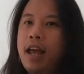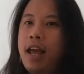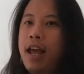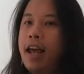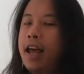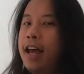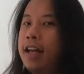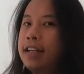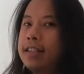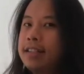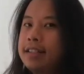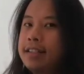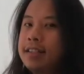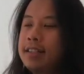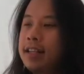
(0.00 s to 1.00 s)

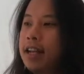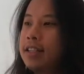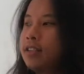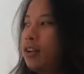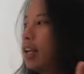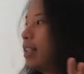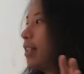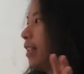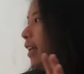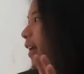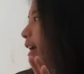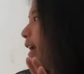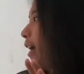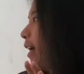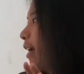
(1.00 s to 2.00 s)
And as you can
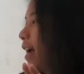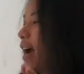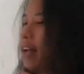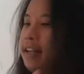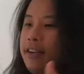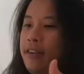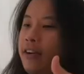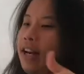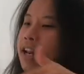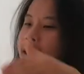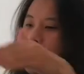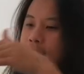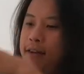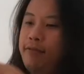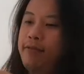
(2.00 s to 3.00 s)
see, I really
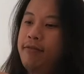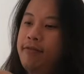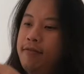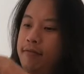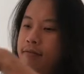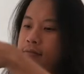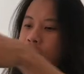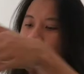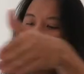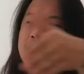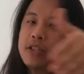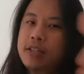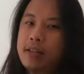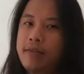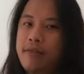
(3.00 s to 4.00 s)
have
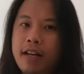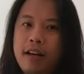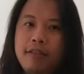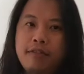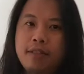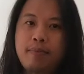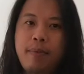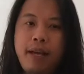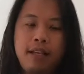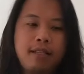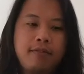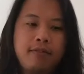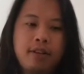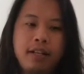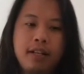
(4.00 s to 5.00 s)
just enough
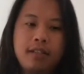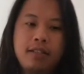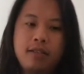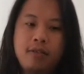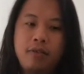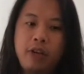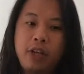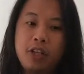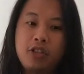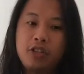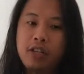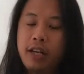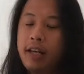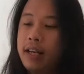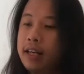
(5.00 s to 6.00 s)
space for this,
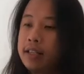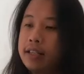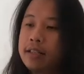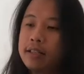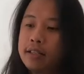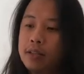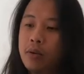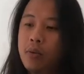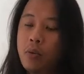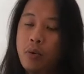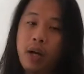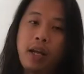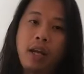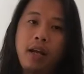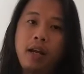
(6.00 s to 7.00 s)
which is
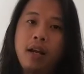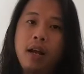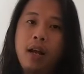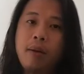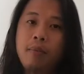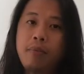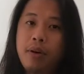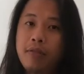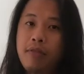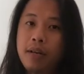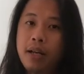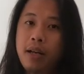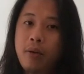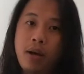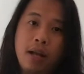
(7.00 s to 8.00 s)
working
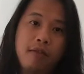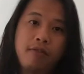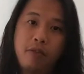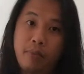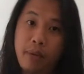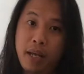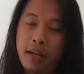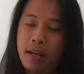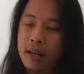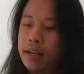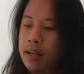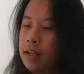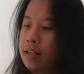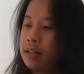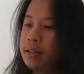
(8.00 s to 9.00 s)
perfectly well for me.
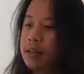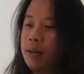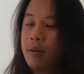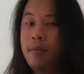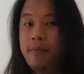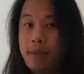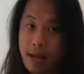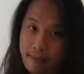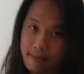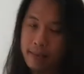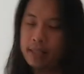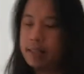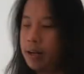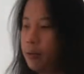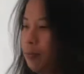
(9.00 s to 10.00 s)
So, yeah,
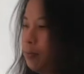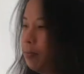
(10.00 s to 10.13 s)
let's go.